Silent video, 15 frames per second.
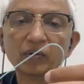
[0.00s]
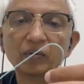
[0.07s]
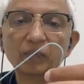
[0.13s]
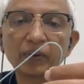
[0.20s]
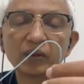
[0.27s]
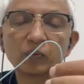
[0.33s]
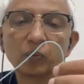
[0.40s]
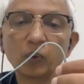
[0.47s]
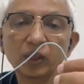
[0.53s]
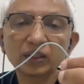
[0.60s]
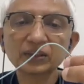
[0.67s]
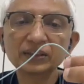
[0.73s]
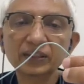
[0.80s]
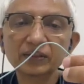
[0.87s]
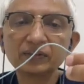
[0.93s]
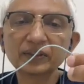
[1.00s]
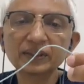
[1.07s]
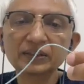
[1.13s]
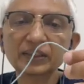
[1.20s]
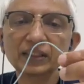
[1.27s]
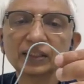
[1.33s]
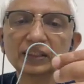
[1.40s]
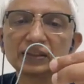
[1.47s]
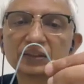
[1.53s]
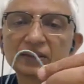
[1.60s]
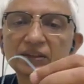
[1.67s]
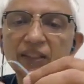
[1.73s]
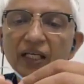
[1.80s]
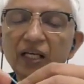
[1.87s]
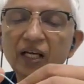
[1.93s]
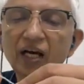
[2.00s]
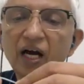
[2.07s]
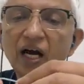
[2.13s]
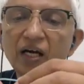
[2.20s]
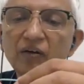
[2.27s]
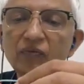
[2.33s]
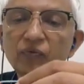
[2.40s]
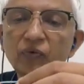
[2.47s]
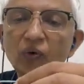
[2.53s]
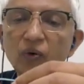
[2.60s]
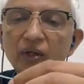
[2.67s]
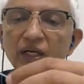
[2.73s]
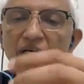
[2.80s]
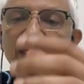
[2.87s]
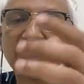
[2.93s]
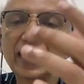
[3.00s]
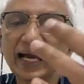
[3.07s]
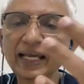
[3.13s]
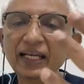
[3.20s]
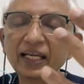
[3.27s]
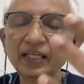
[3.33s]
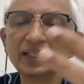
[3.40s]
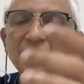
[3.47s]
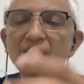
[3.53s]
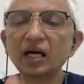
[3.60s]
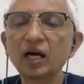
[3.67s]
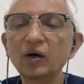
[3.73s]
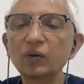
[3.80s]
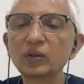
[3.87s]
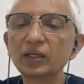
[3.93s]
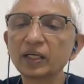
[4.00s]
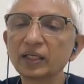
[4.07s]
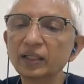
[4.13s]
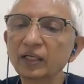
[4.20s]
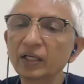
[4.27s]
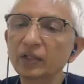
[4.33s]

But what is interesting is, in an unfolded dilated aorta,